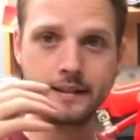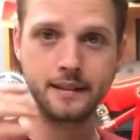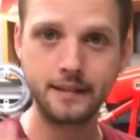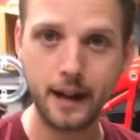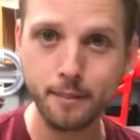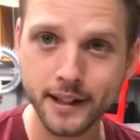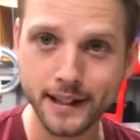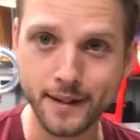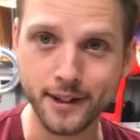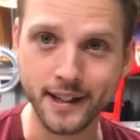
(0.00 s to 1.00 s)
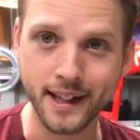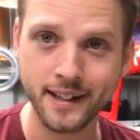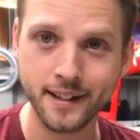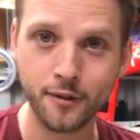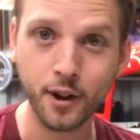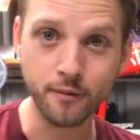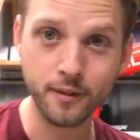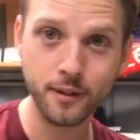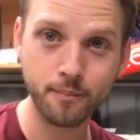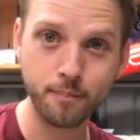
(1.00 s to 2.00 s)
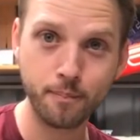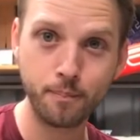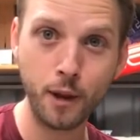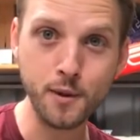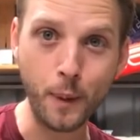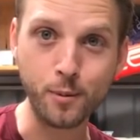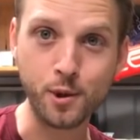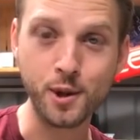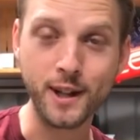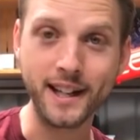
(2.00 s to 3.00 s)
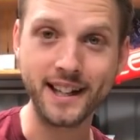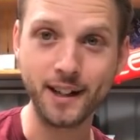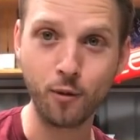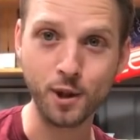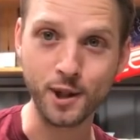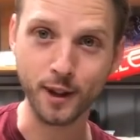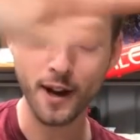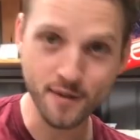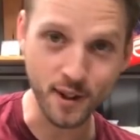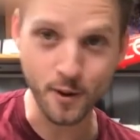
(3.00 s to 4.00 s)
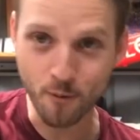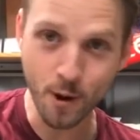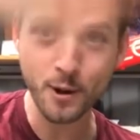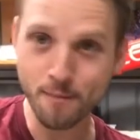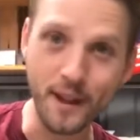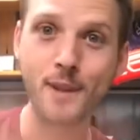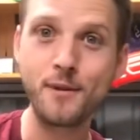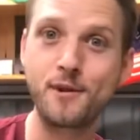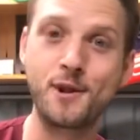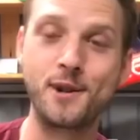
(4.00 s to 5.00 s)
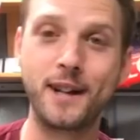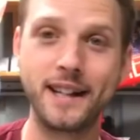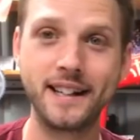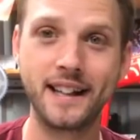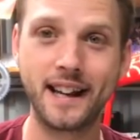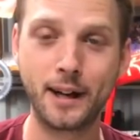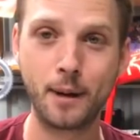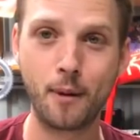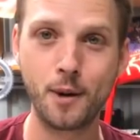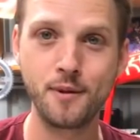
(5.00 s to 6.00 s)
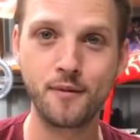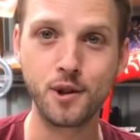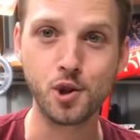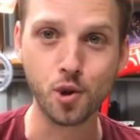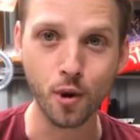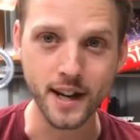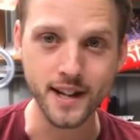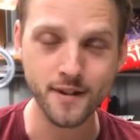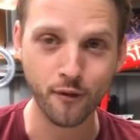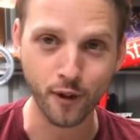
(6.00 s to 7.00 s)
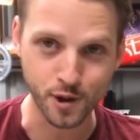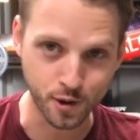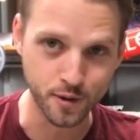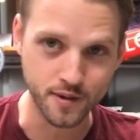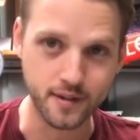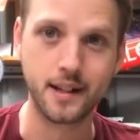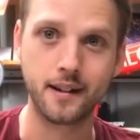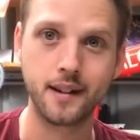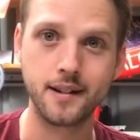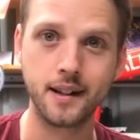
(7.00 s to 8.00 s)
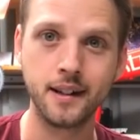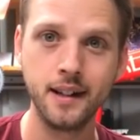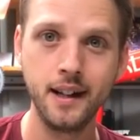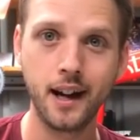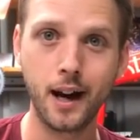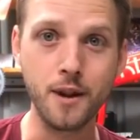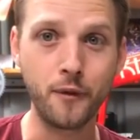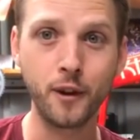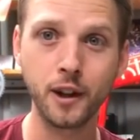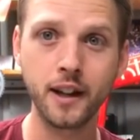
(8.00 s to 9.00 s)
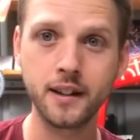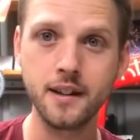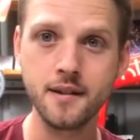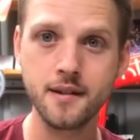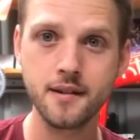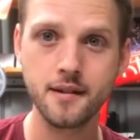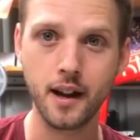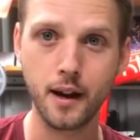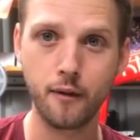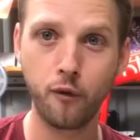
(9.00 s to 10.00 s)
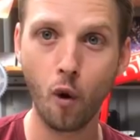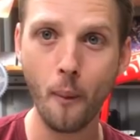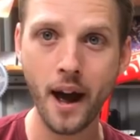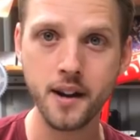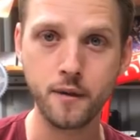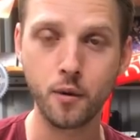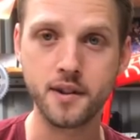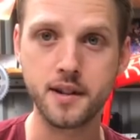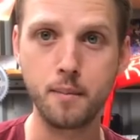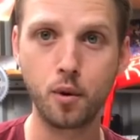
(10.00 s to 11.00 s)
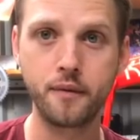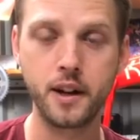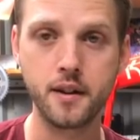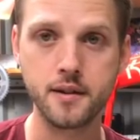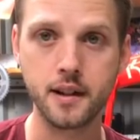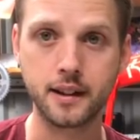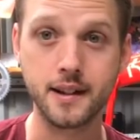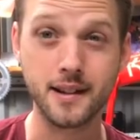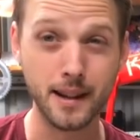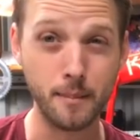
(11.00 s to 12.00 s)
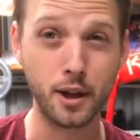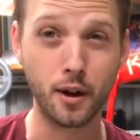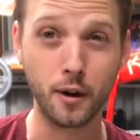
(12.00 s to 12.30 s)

I'm going to leave it at that. I've got loads of people tuning in here watching live, so welcome. Thank you for tuning in. I hope you've enjoyed Fresh Goods Down Under. If you like this format, if you want to see more videos like this, let me know,